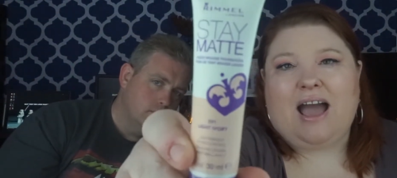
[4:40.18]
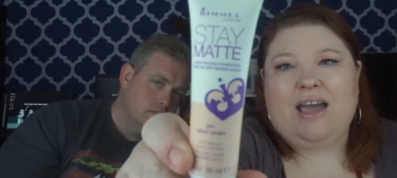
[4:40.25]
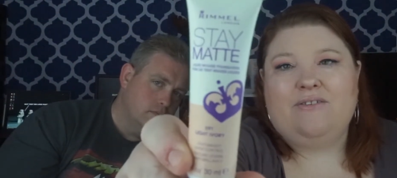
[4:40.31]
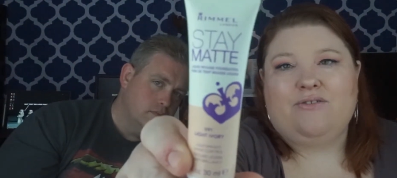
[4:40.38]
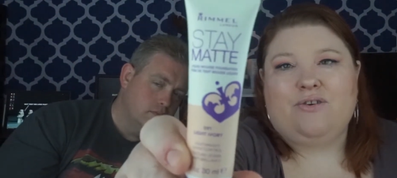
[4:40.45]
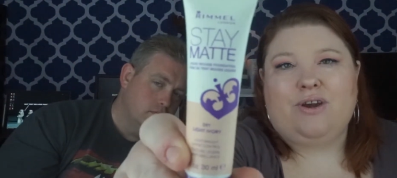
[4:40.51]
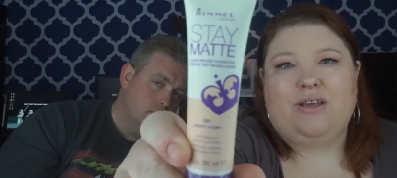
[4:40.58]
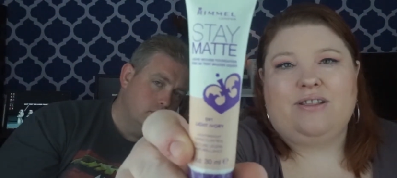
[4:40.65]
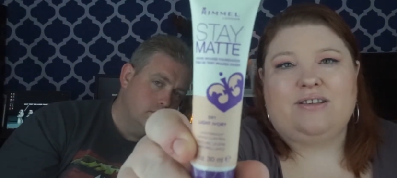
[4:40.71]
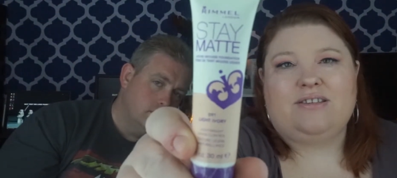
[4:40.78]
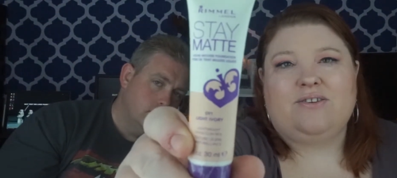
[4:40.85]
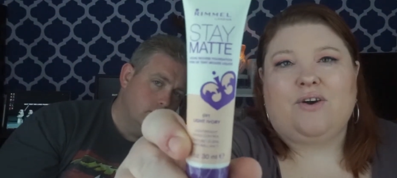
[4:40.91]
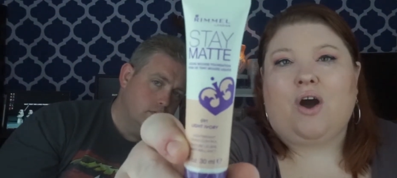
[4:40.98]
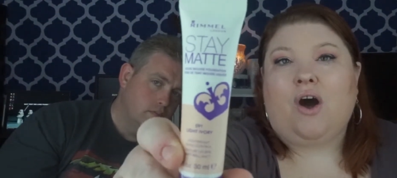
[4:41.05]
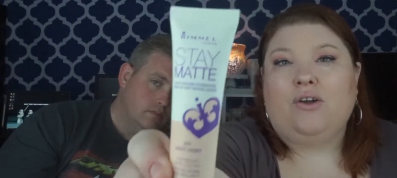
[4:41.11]
Speaker 1: ivory. This
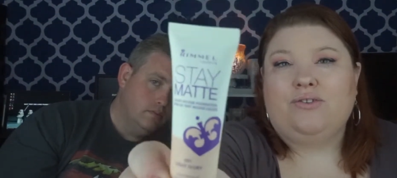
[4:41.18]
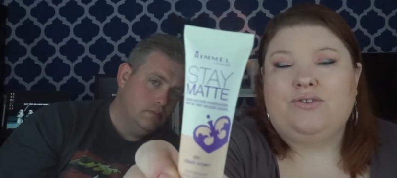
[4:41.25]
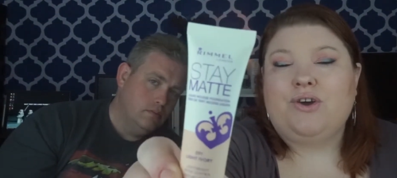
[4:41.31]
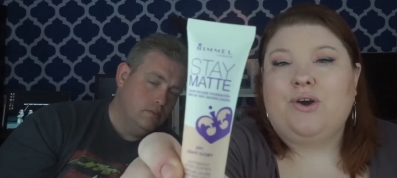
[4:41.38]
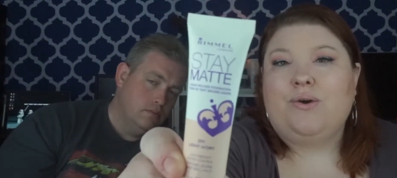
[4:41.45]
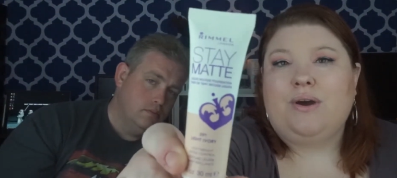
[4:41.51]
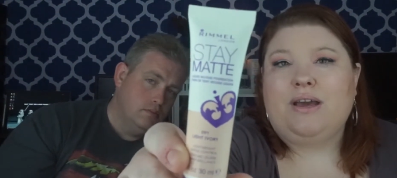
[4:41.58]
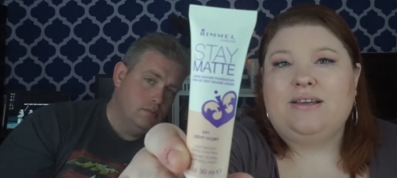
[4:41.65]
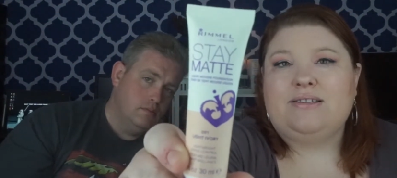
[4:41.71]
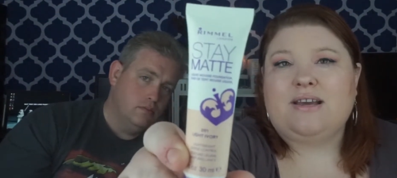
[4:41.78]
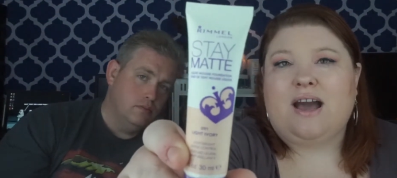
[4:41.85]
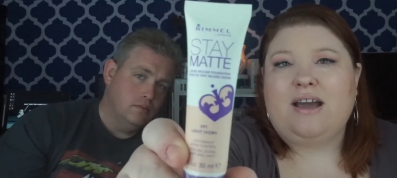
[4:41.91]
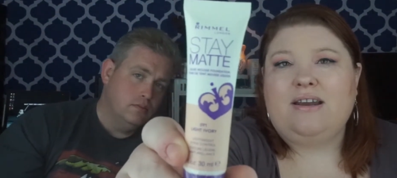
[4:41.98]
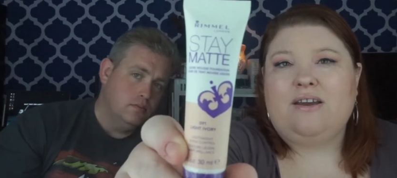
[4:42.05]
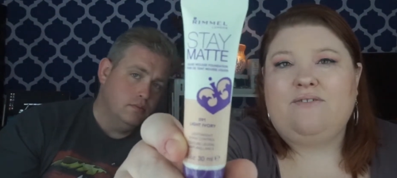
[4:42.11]
also is
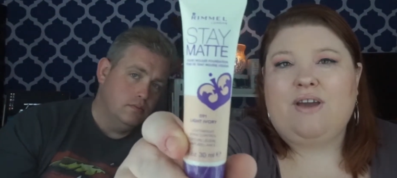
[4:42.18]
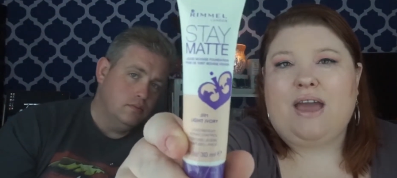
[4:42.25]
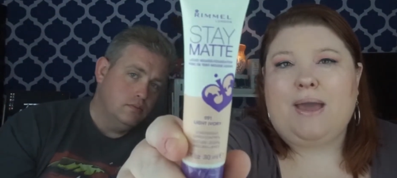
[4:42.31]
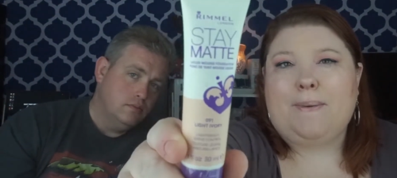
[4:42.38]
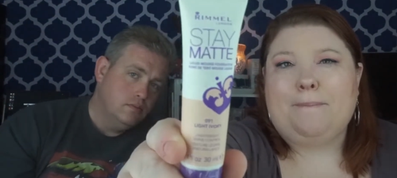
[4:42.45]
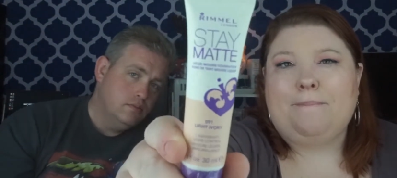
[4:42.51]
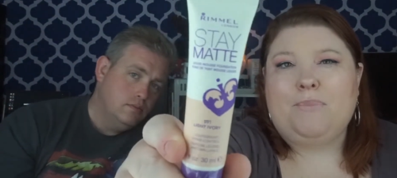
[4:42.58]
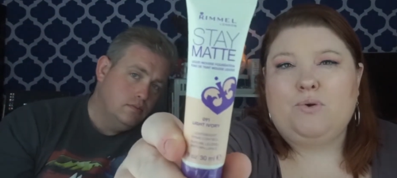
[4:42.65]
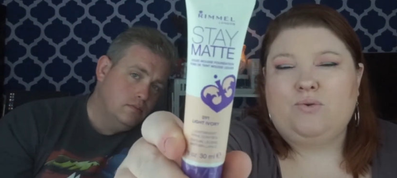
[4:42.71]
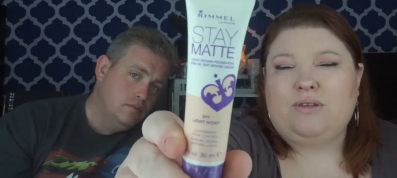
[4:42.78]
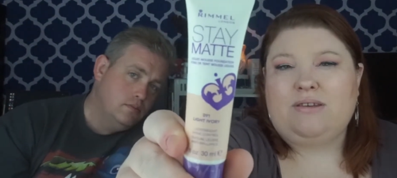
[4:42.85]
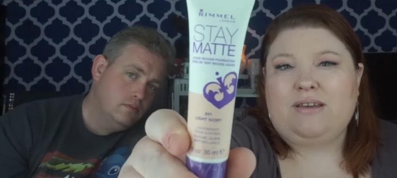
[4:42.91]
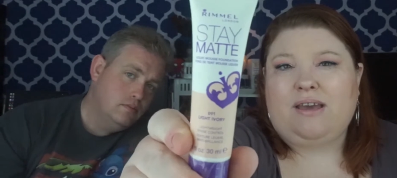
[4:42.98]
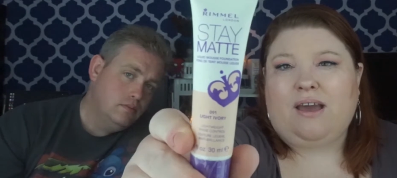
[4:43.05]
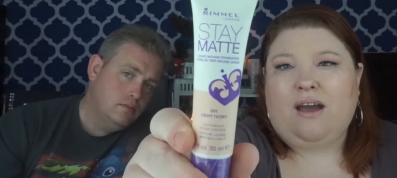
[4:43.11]
kind of a
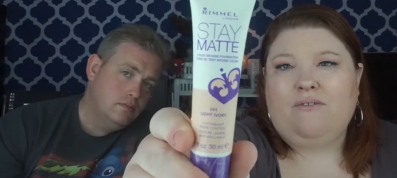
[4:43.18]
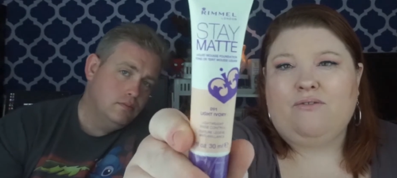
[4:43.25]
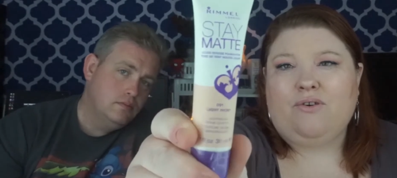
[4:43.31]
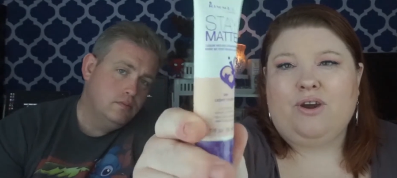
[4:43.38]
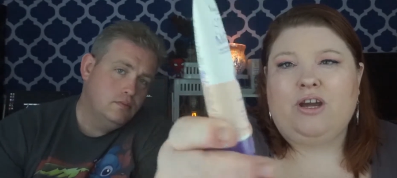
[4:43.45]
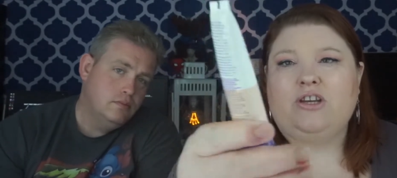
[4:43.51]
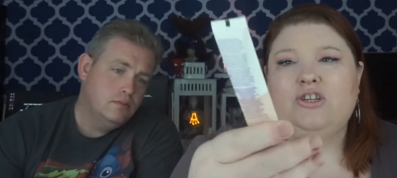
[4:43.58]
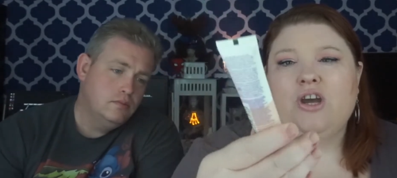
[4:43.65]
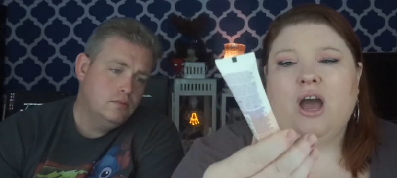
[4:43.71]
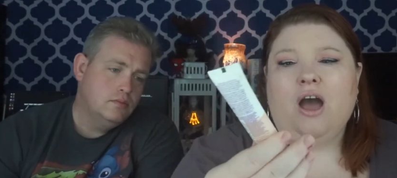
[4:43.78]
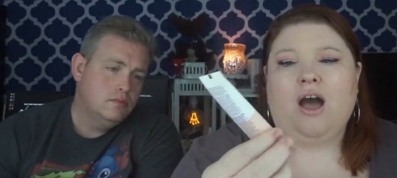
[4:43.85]
moussey coverage.